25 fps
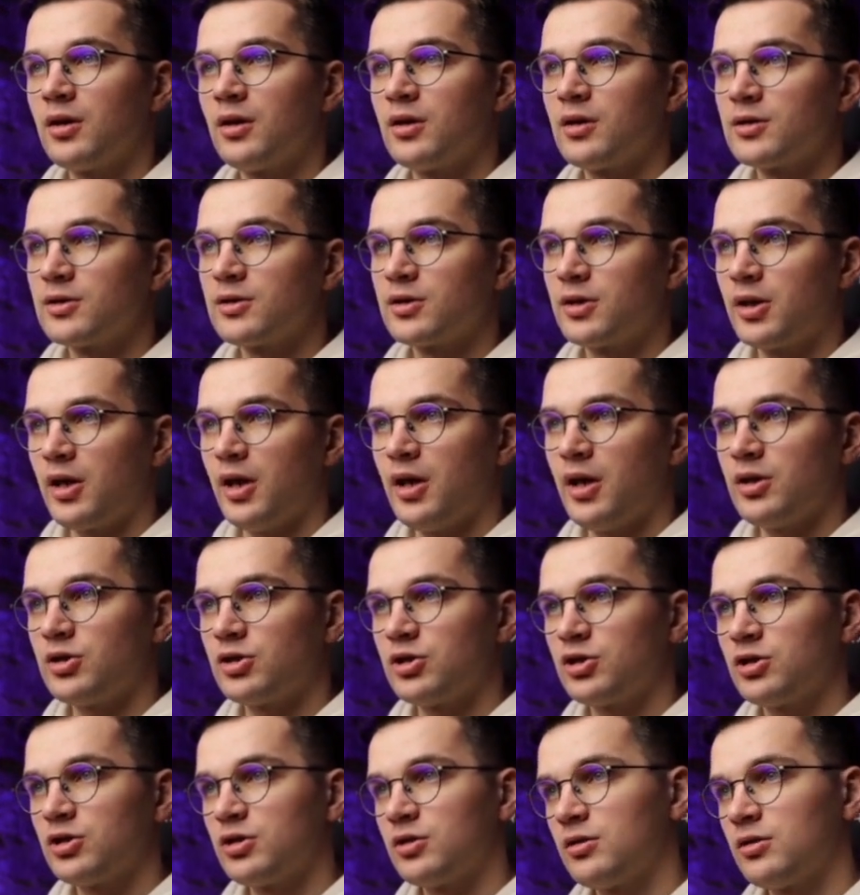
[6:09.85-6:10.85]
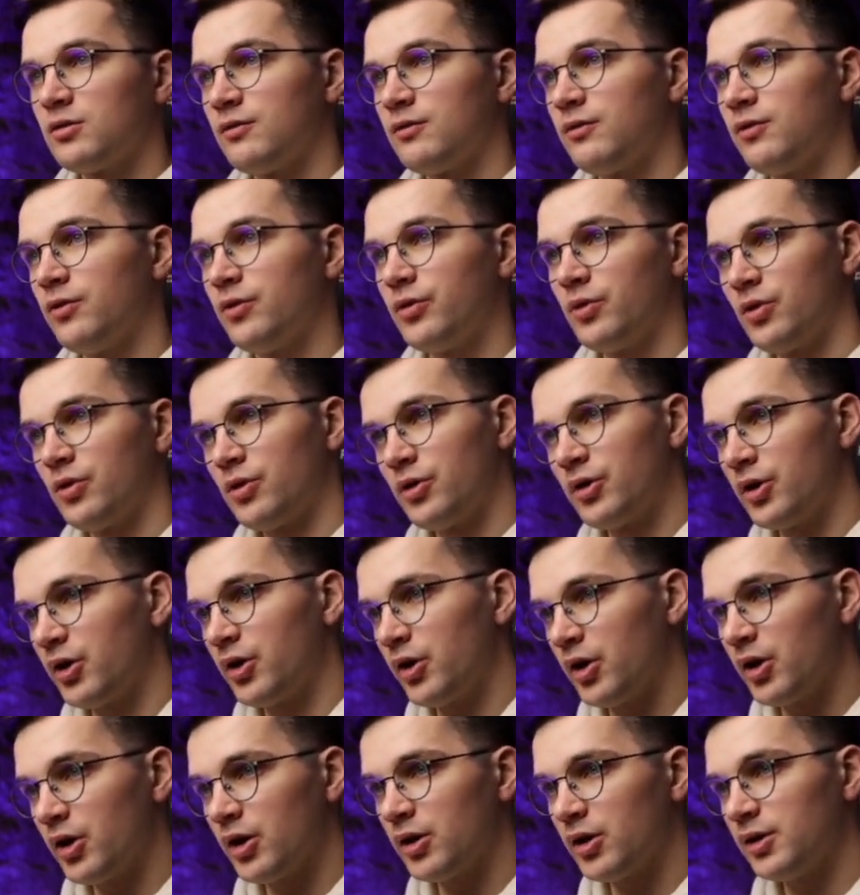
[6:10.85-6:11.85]
sketch,
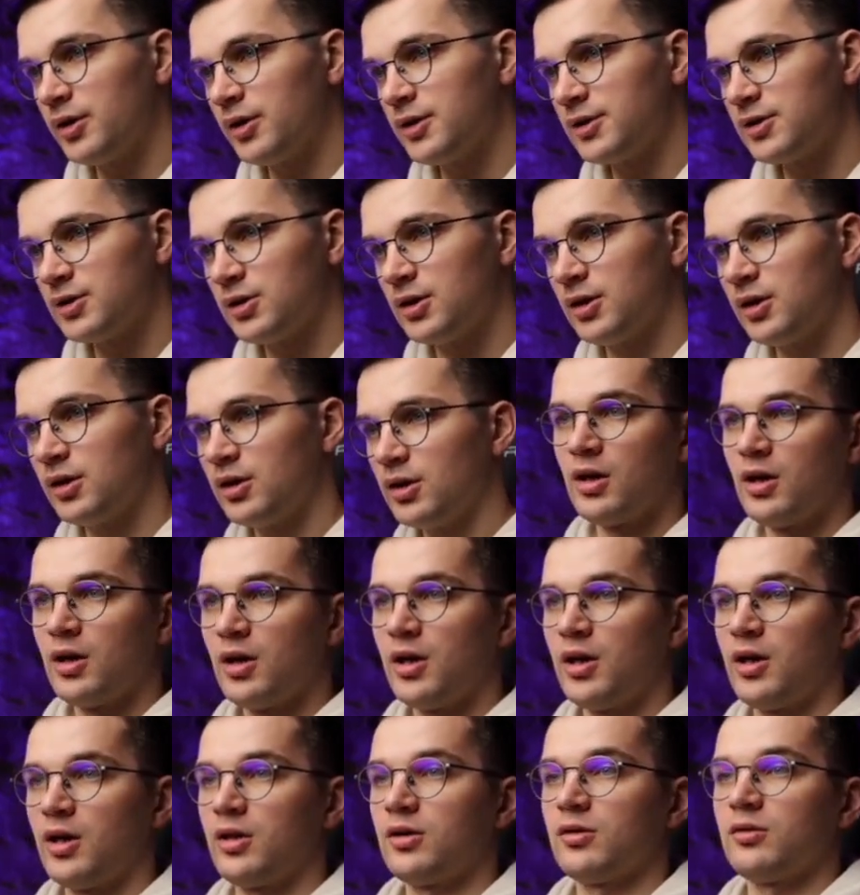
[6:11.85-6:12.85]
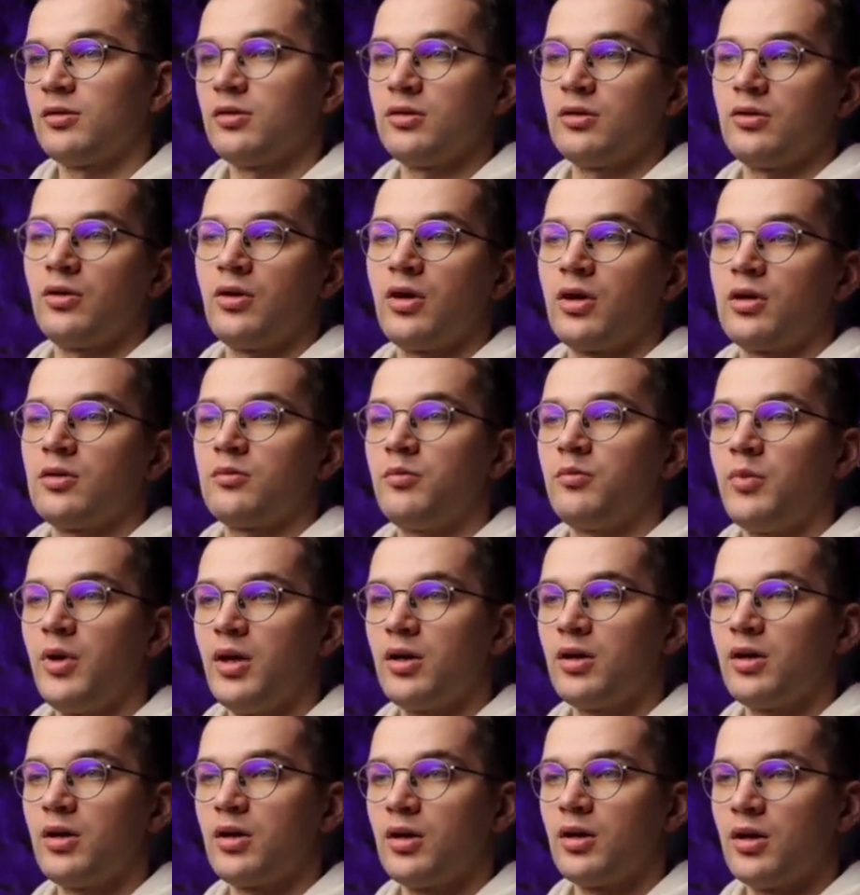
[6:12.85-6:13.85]
photorealistic, and you can
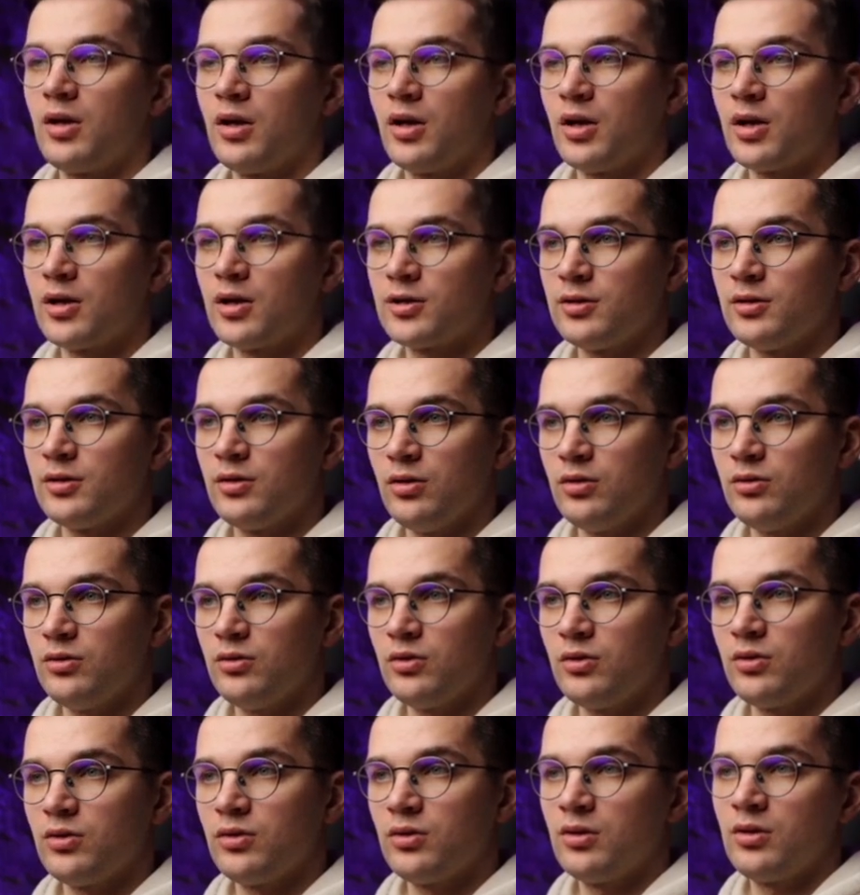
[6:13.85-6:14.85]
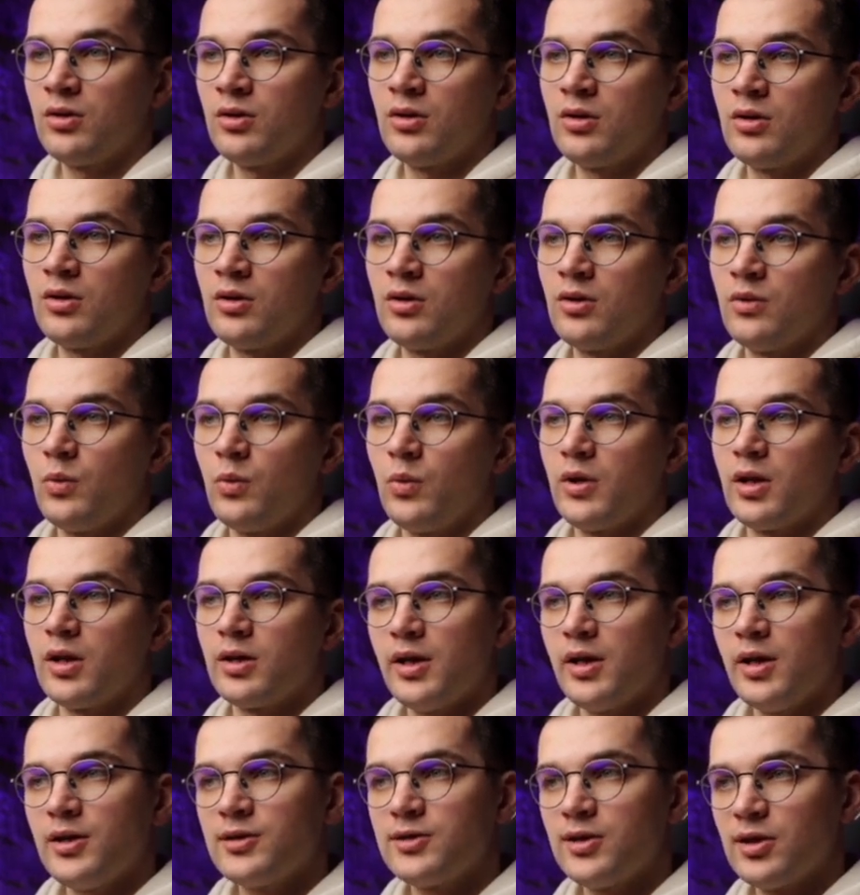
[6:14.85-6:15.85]
pick a slot with a
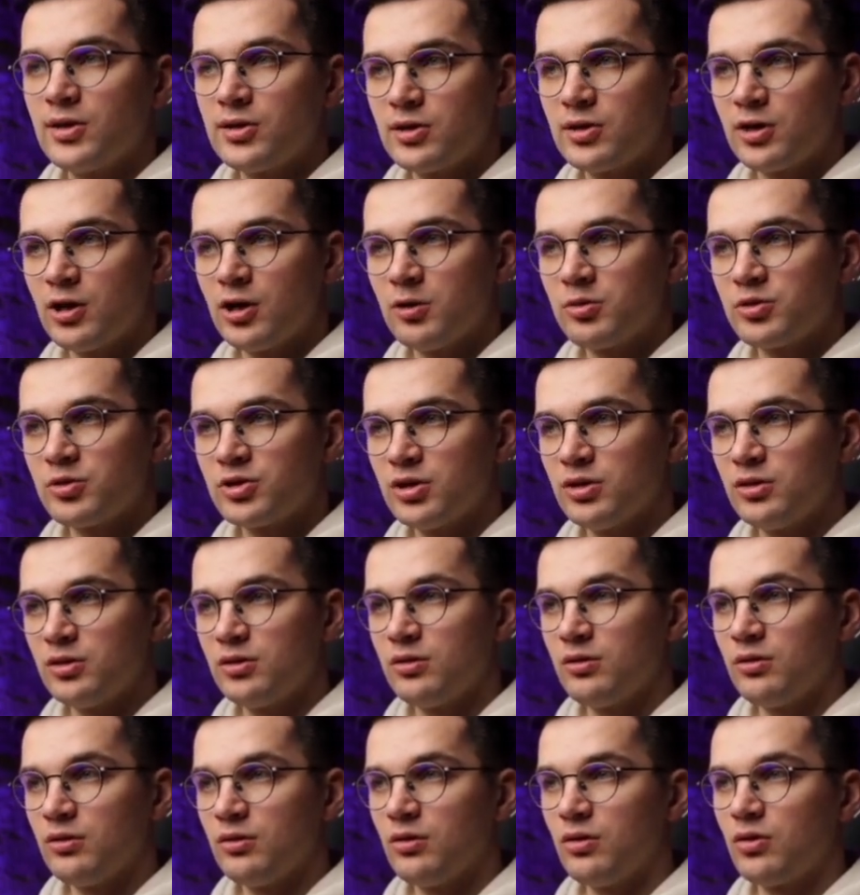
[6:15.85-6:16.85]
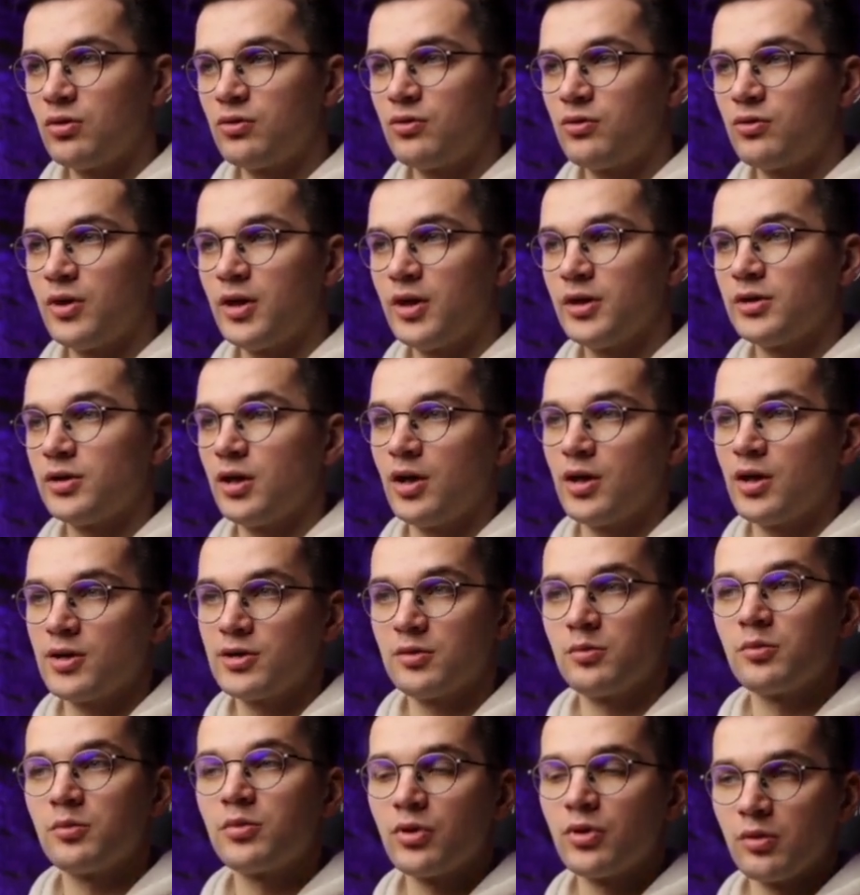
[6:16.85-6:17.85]
text description or write a
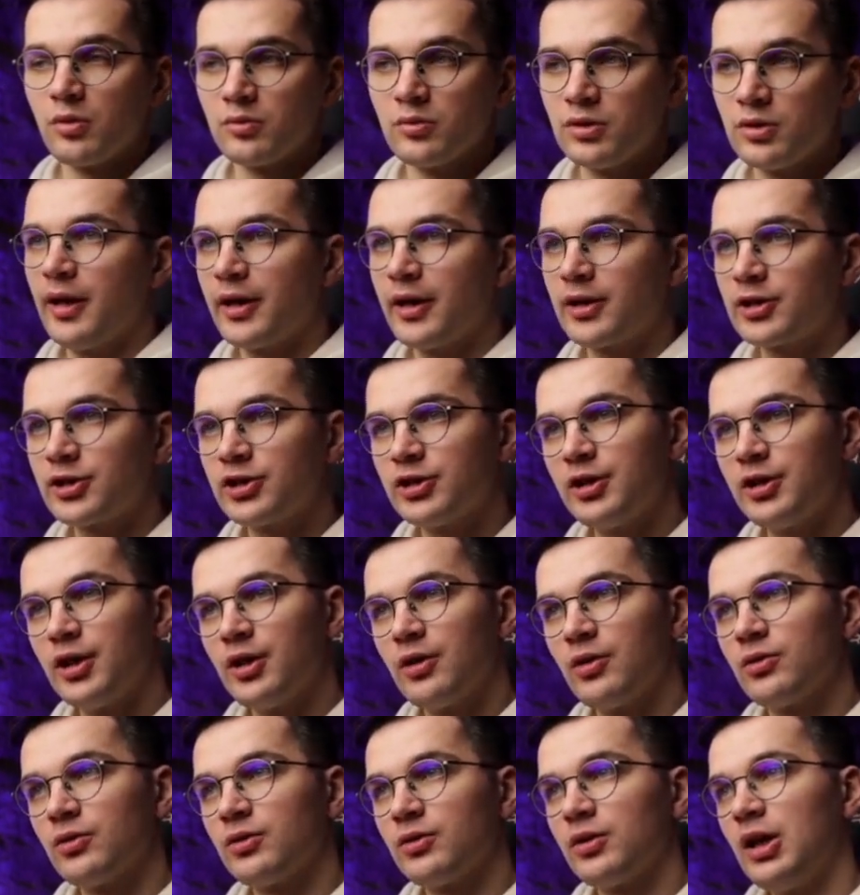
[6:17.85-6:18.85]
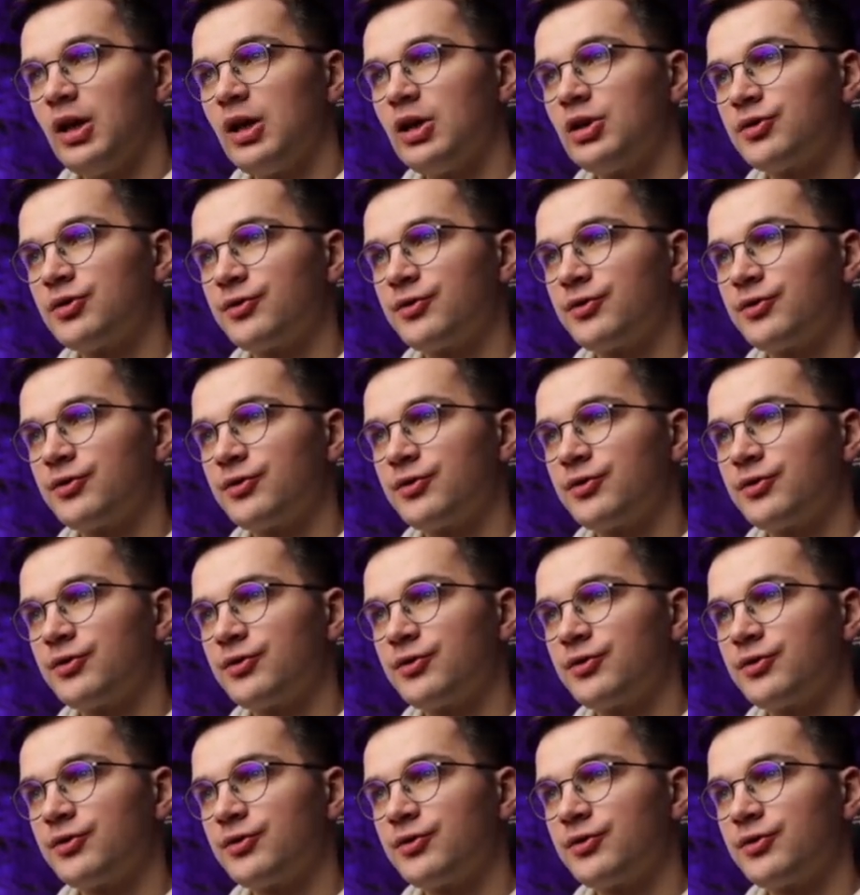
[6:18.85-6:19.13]
custom prompt. Actually, on each